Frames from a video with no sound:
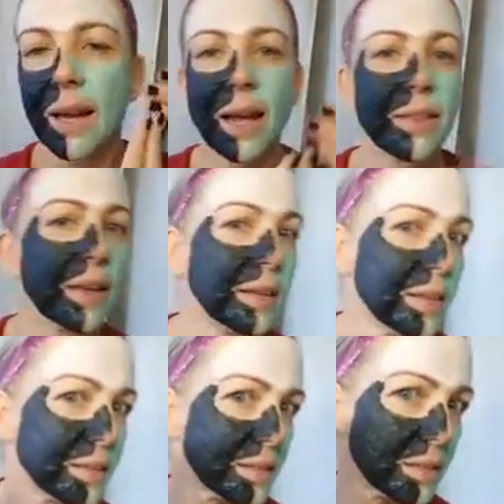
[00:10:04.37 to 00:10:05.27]
And then
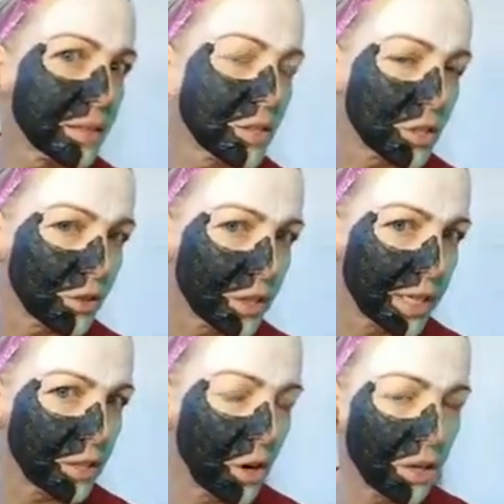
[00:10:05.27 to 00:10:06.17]
this is just for
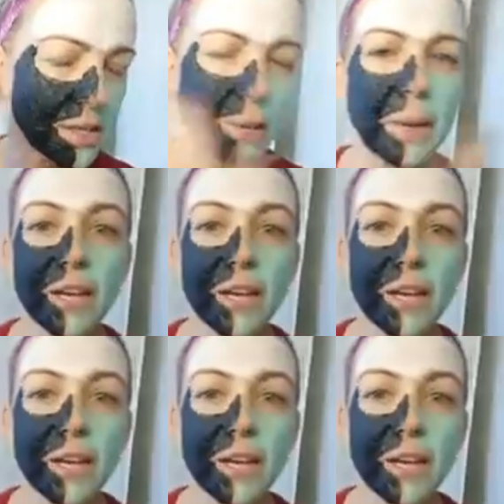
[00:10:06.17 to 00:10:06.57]
detoxing,